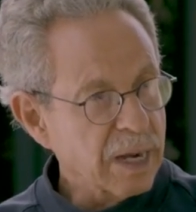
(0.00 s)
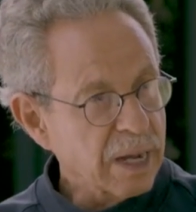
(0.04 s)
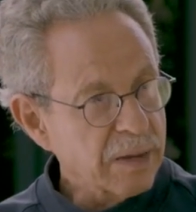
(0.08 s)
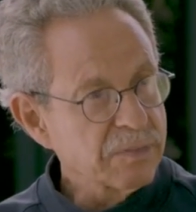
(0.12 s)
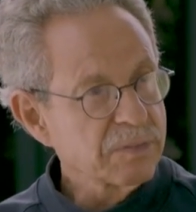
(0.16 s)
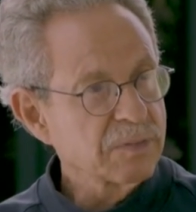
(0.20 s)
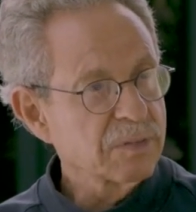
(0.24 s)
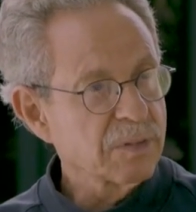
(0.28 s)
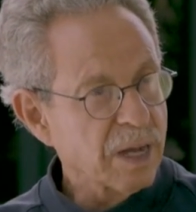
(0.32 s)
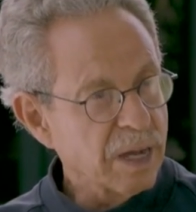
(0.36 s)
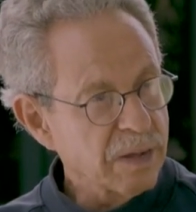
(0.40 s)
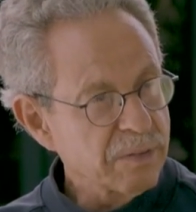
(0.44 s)

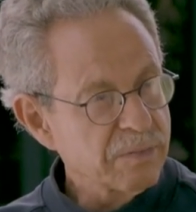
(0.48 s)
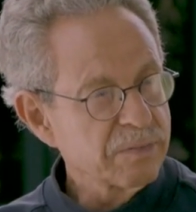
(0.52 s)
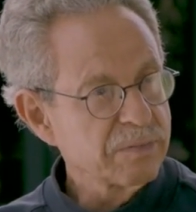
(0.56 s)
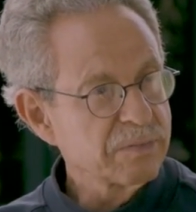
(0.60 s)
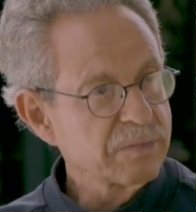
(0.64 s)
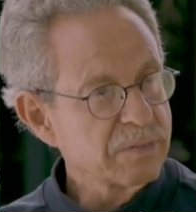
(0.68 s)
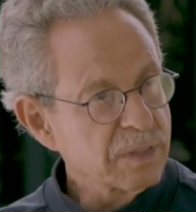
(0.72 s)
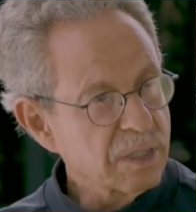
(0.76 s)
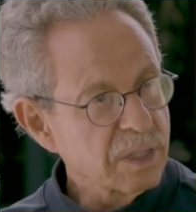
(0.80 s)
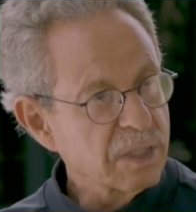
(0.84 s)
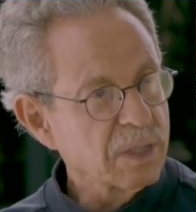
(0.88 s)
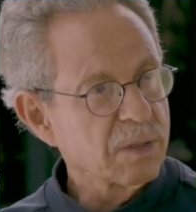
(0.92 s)
I've, I've,
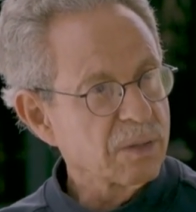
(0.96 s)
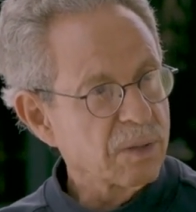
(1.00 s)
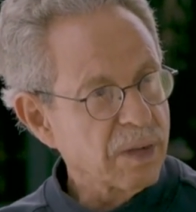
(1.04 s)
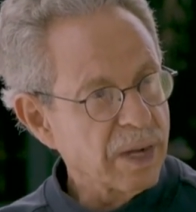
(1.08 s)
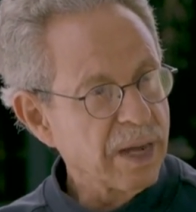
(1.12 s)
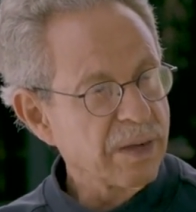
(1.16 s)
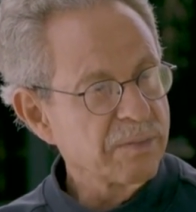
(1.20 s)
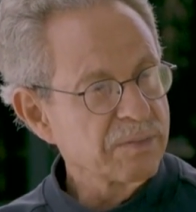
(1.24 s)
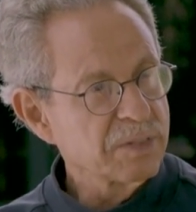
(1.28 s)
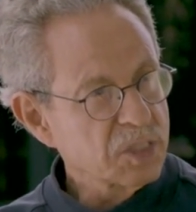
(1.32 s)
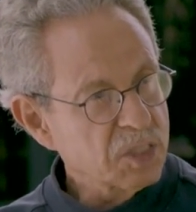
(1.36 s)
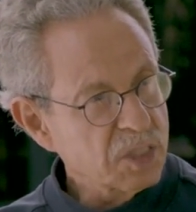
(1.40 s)
you know, I
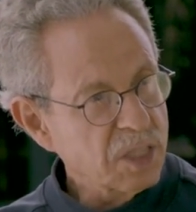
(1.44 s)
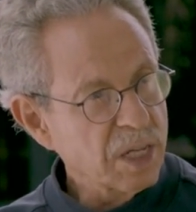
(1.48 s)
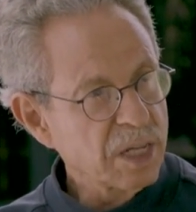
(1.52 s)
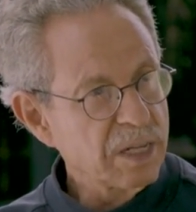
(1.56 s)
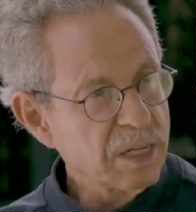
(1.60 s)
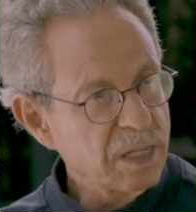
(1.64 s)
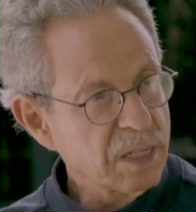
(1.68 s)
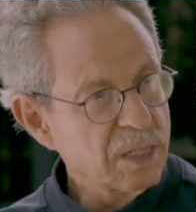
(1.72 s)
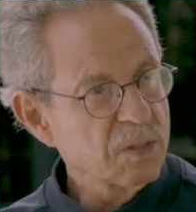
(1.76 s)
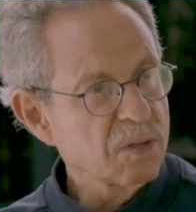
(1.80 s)
haven't studied.